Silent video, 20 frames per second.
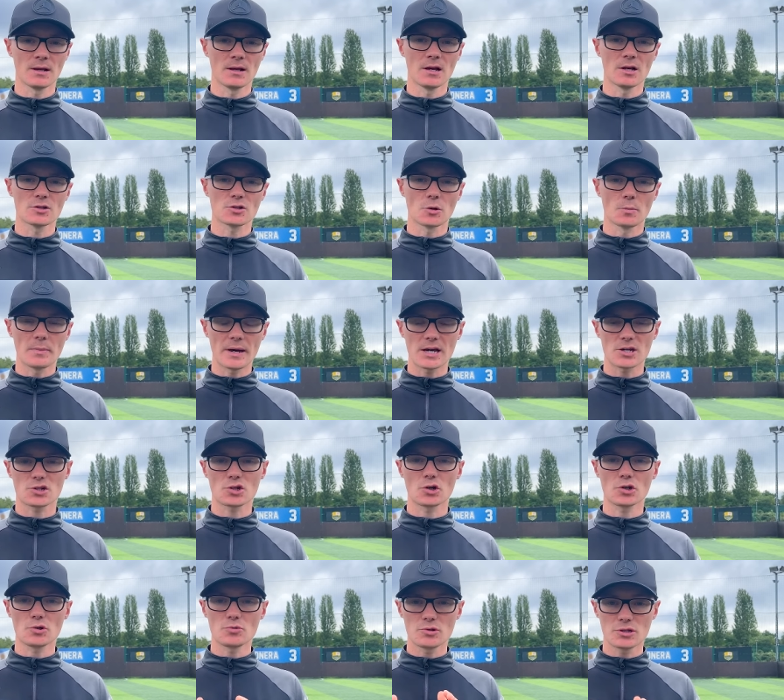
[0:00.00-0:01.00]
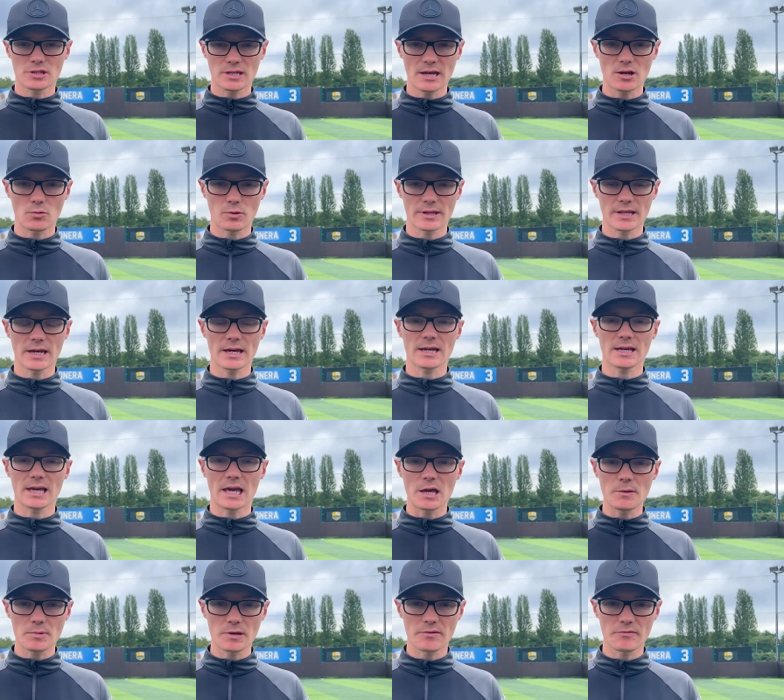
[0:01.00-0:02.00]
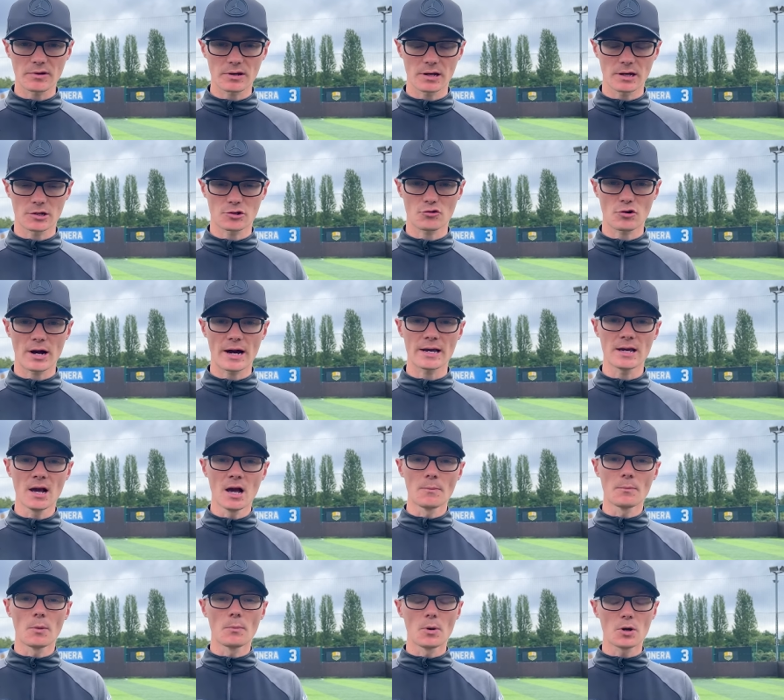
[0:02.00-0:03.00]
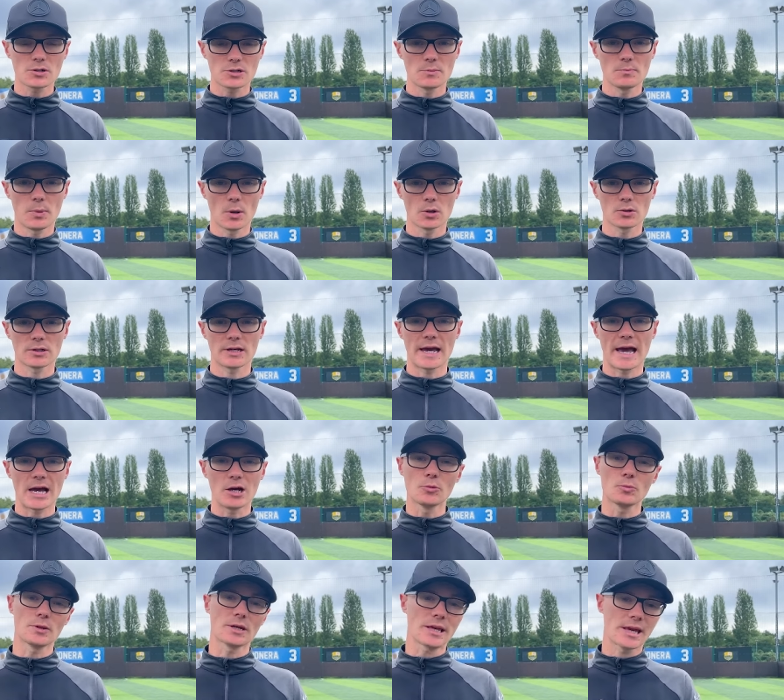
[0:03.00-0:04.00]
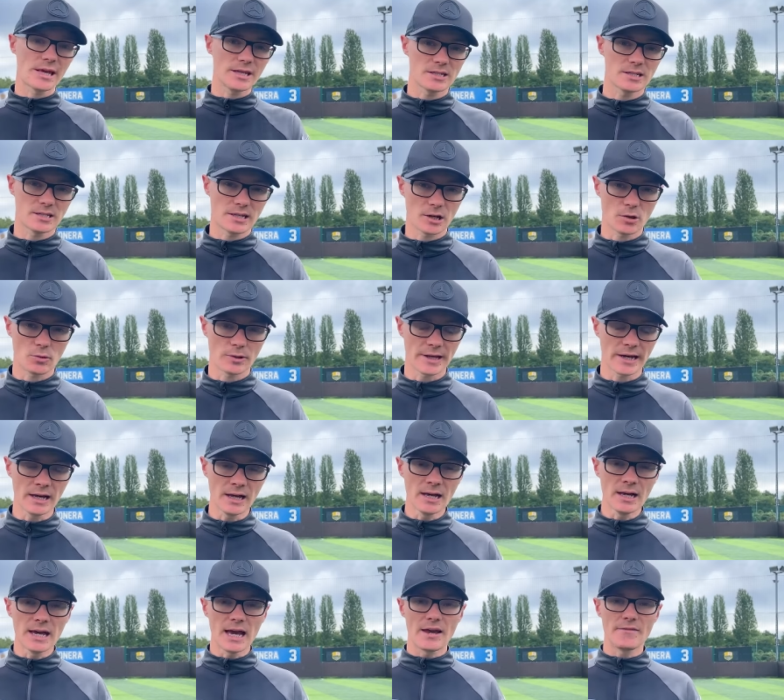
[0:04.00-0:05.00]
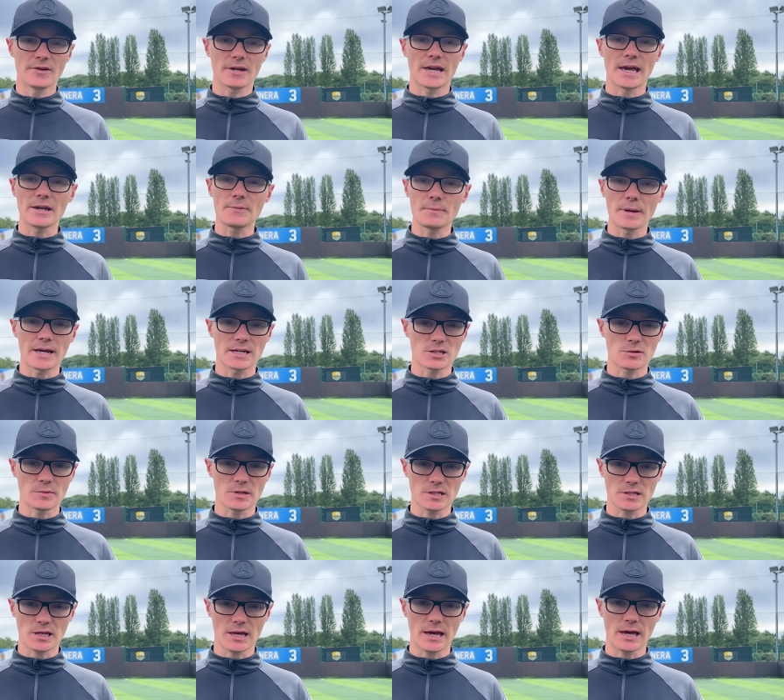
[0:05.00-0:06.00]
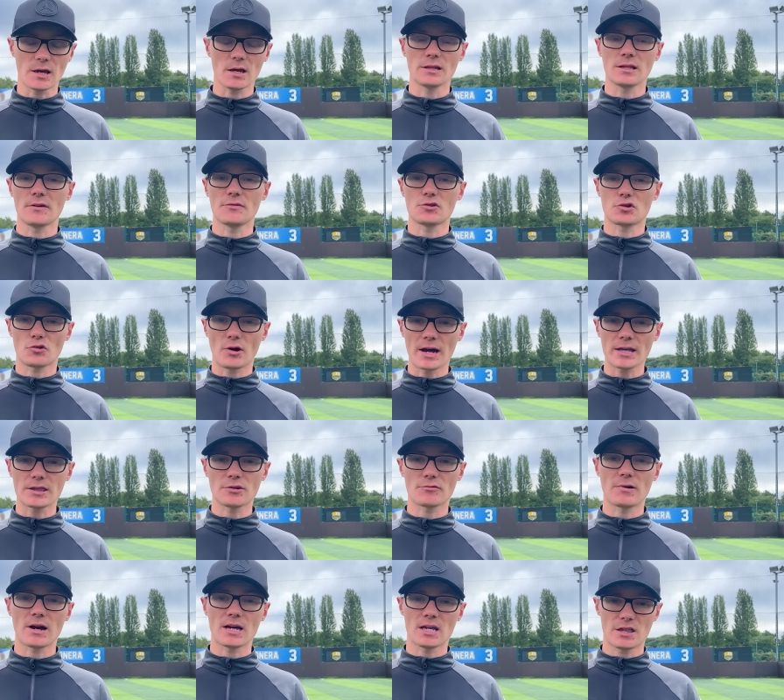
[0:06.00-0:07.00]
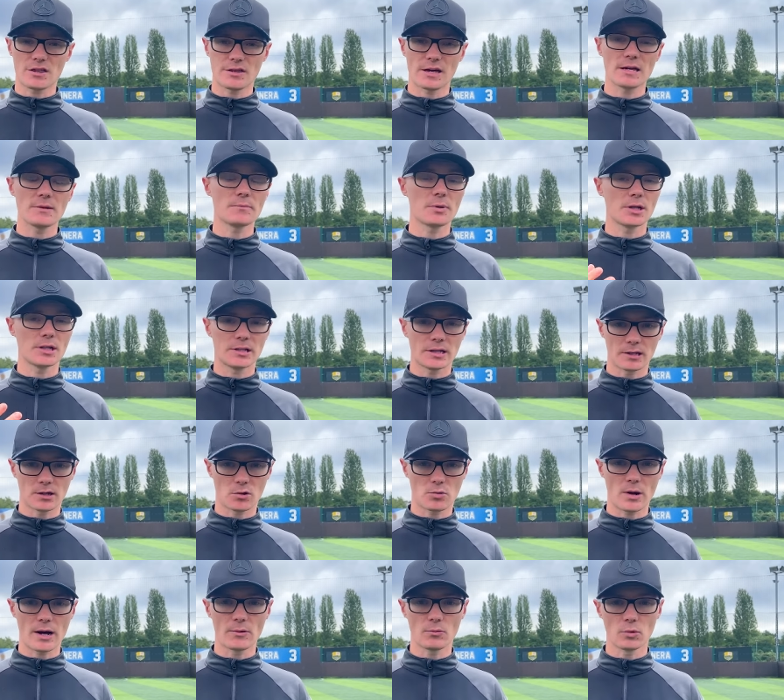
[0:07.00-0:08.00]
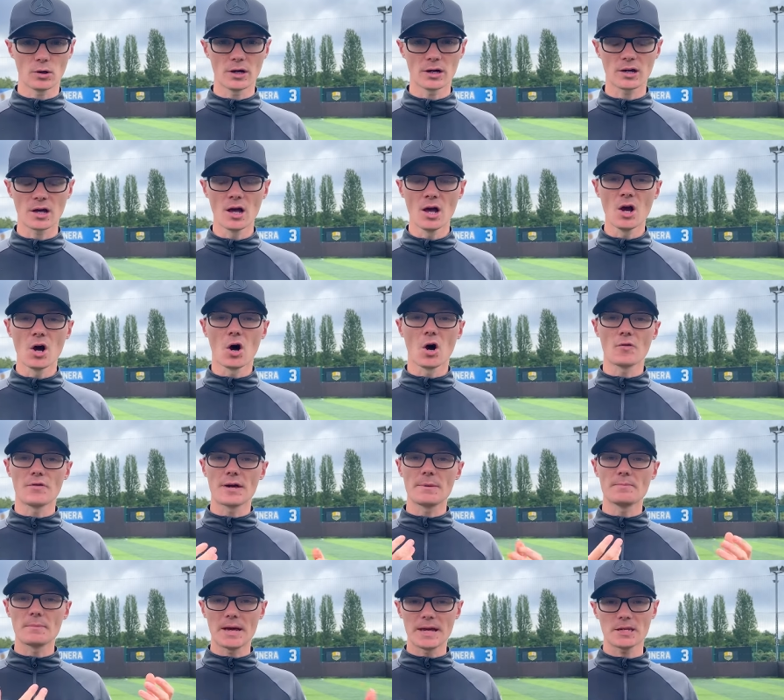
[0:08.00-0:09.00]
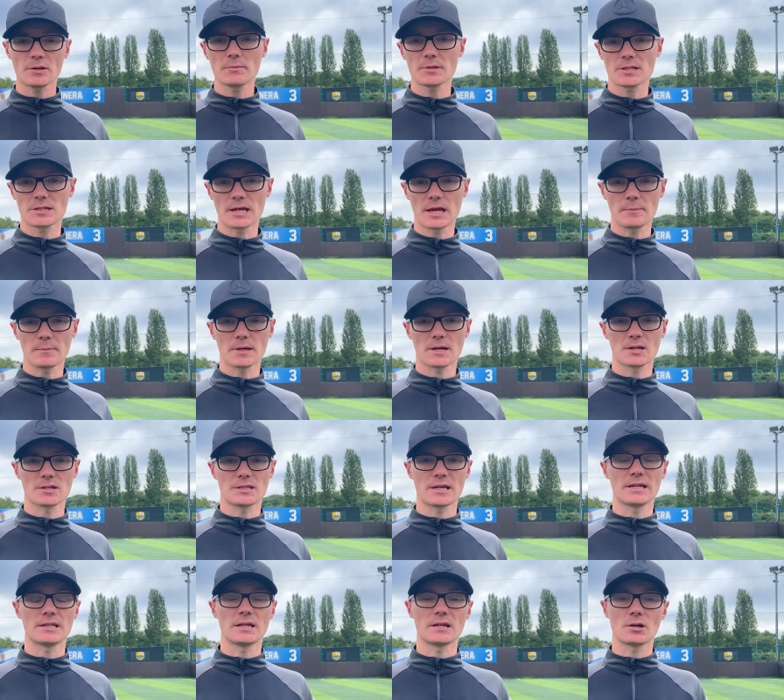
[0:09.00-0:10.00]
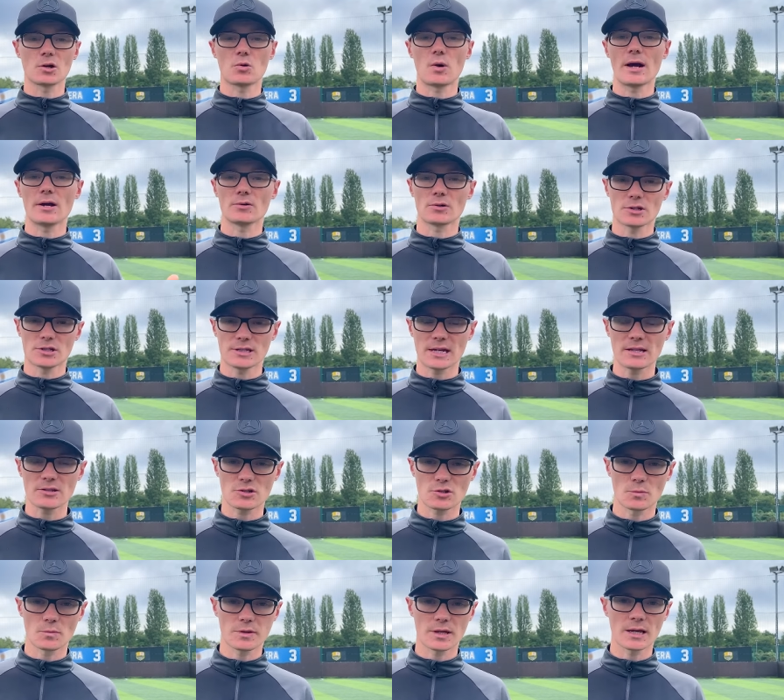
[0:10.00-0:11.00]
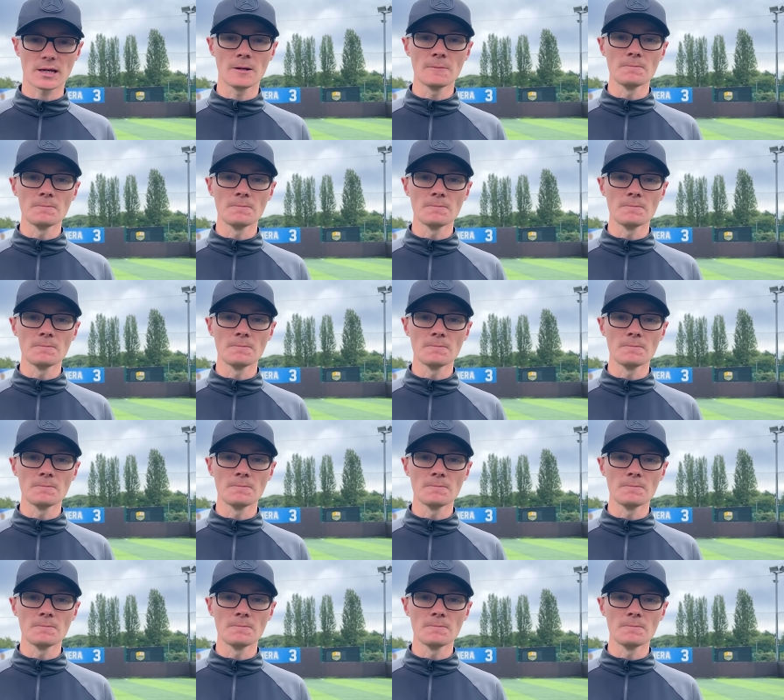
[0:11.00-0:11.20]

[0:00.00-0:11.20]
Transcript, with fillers: So make sure you stick with it, keep giving it a try, but most importantly, help the kids stick with it. If a kid makes a mistake and they've tried the right thing, but it didn't quite work, or they made a mistake because they didn't quite understand something,